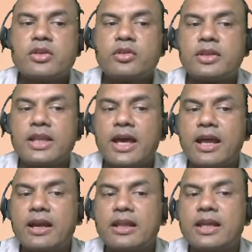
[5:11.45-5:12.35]
So they
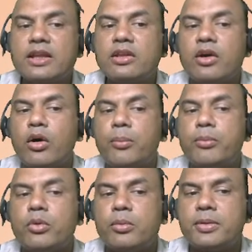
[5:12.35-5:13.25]
are dealing in
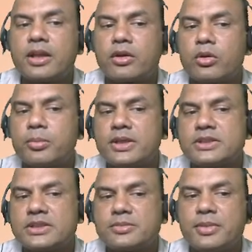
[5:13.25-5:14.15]
open account basis,